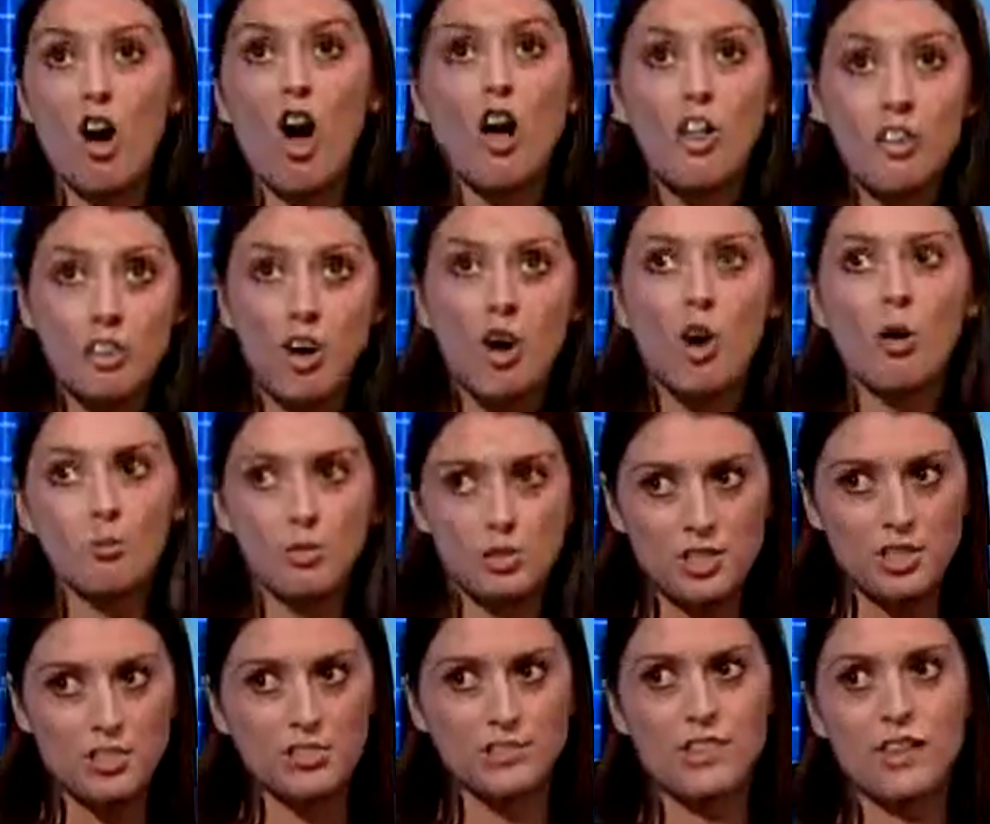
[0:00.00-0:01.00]
there are other
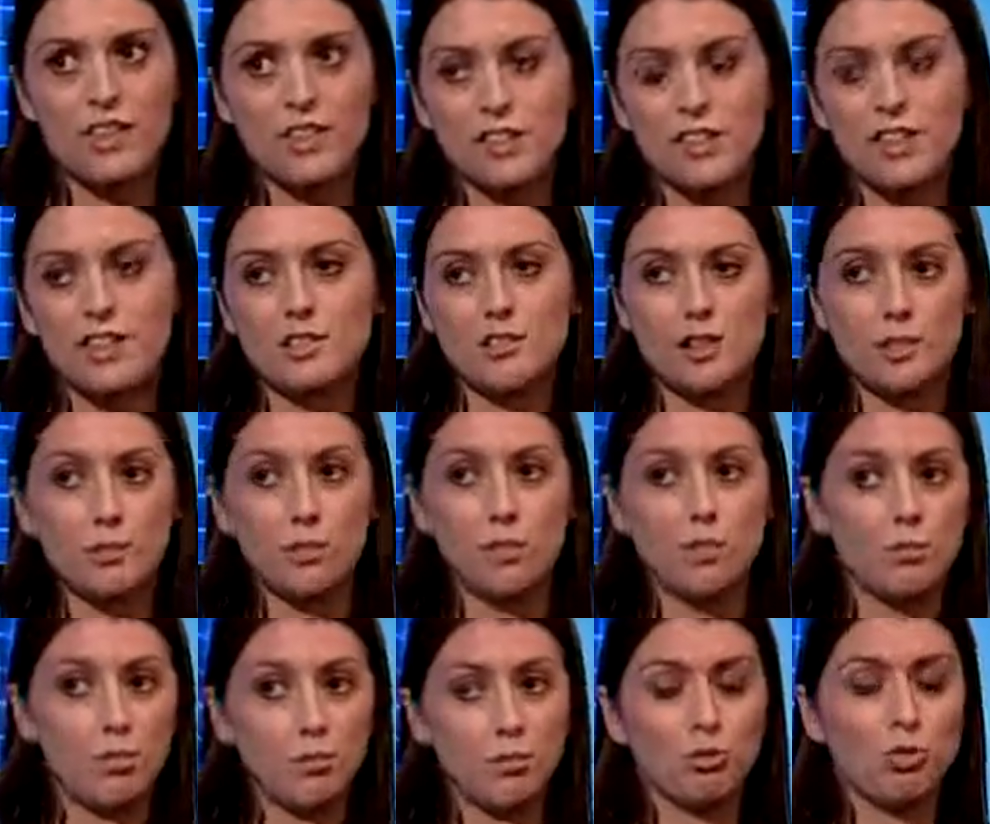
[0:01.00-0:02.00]
options, and I think it's really
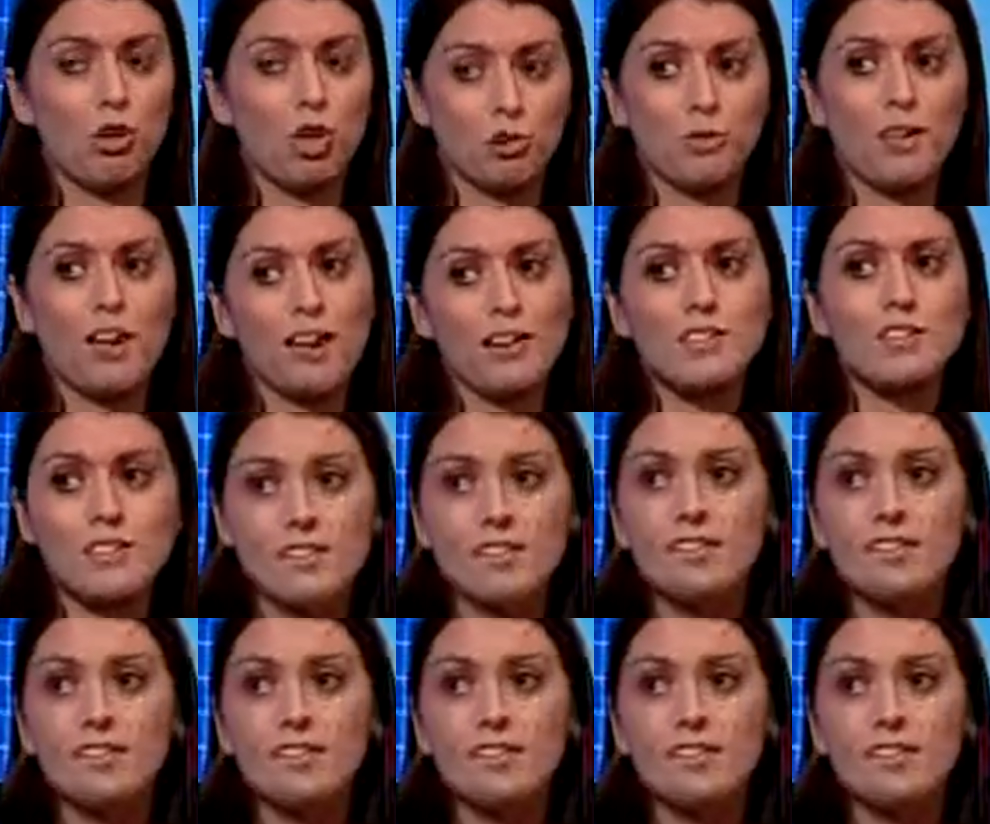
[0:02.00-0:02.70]
important that people know that.